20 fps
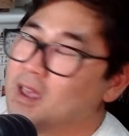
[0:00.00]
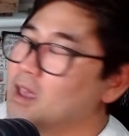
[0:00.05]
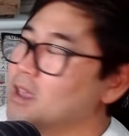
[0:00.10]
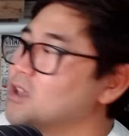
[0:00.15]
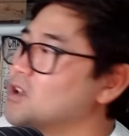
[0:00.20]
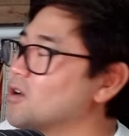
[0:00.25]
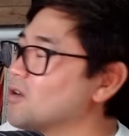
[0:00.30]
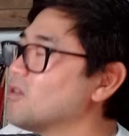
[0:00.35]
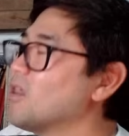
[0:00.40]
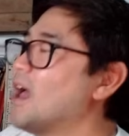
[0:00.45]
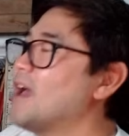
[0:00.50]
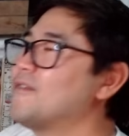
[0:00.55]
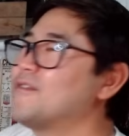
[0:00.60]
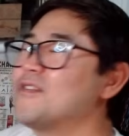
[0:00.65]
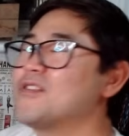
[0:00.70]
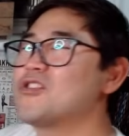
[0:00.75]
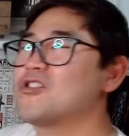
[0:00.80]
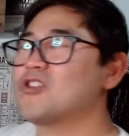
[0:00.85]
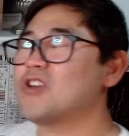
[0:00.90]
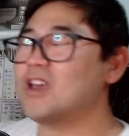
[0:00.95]
Your life
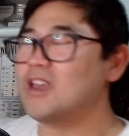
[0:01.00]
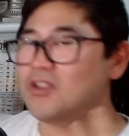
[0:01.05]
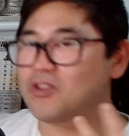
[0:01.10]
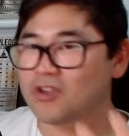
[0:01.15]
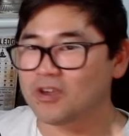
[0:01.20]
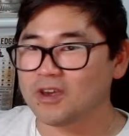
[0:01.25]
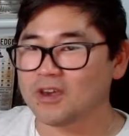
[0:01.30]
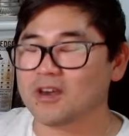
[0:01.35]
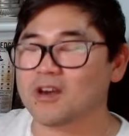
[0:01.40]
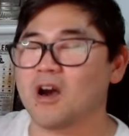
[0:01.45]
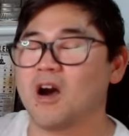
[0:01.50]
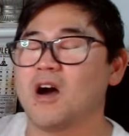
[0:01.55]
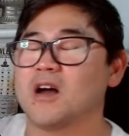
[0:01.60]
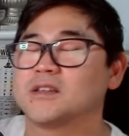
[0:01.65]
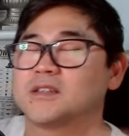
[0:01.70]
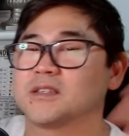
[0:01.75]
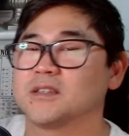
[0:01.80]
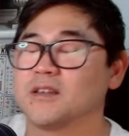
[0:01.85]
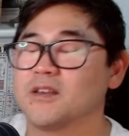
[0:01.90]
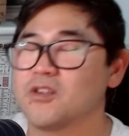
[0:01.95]
is changing,
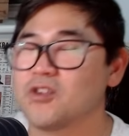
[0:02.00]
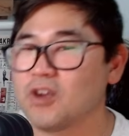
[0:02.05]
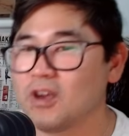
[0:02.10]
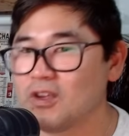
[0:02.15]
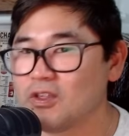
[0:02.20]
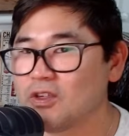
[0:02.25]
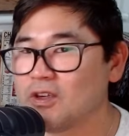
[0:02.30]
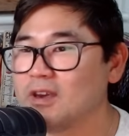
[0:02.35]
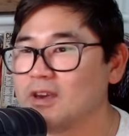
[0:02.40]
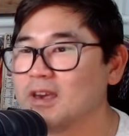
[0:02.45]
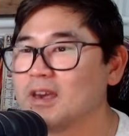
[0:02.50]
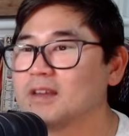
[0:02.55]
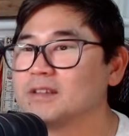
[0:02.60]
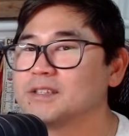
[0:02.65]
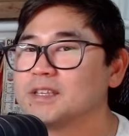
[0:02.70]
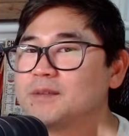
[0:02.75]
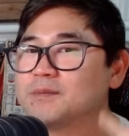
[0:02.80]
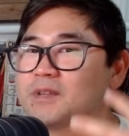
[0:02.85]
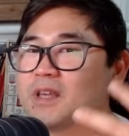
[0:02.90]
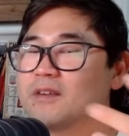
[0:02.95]
constantly changing. It
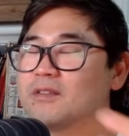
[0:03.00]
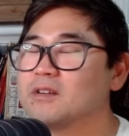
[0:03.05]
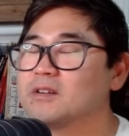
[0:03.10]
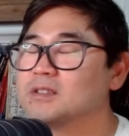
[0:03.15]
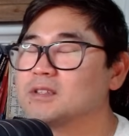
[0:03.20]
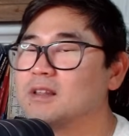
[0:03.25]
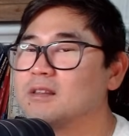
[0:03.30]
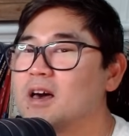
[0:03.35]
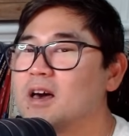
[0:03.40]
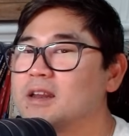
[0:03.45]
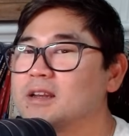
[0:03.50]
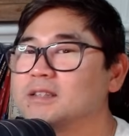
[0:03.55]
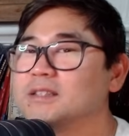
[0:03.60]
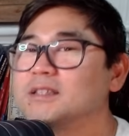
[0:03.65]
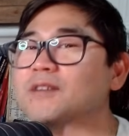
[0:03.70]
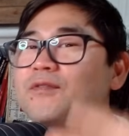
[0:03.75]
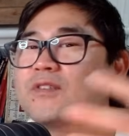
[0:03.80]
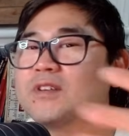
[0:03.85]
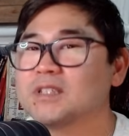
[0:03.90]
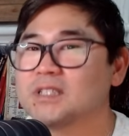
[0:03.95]
seems like there's a lot of
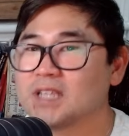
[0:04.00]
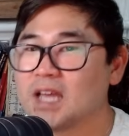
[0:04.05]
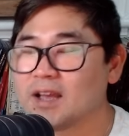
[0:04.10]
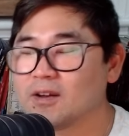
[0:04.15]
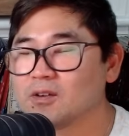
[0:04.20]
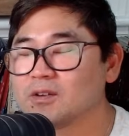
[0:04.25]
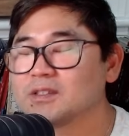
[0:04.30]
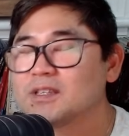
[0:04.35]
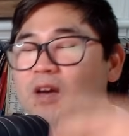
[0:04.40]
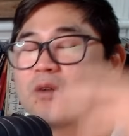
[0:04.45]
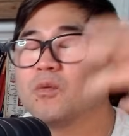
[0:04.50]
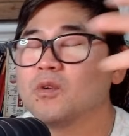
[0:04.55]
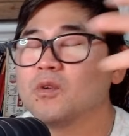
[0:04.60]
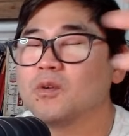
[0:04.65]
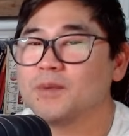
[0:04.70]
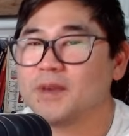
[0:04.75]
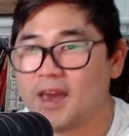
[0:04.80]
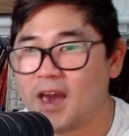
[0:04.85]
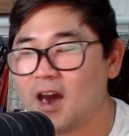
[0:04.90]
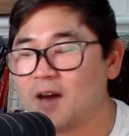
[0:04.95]
different cycles that will
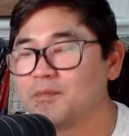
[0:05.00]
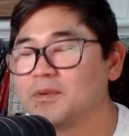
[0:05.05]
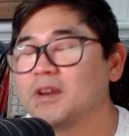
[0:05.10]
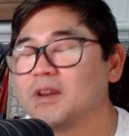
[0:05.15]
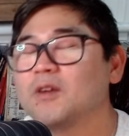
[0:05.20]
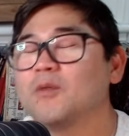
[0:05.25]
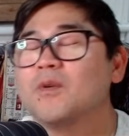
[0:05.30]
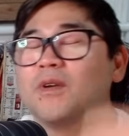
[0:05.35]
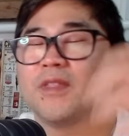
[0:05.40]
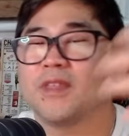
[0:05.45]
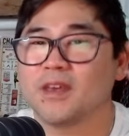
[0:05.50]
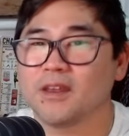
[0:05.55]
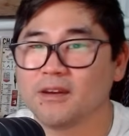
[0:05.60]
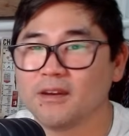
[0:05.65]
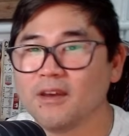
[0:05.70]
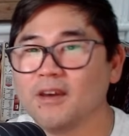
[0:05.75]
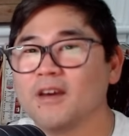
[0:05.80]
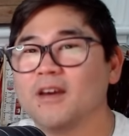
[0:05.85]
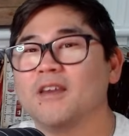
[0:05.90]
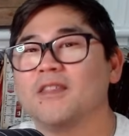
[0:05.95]
be happening within
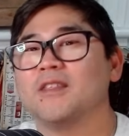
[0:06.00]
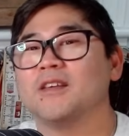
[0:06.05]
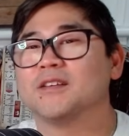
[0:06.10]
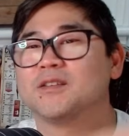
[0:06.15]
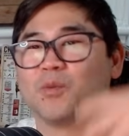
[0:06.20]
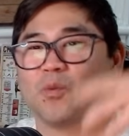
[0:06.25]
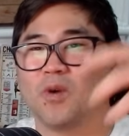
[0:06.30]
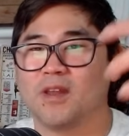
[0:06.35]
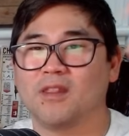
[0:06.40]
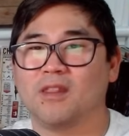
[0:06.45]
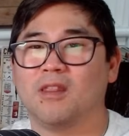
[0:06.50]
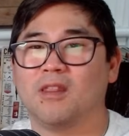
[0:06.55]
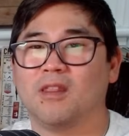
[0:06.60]
this one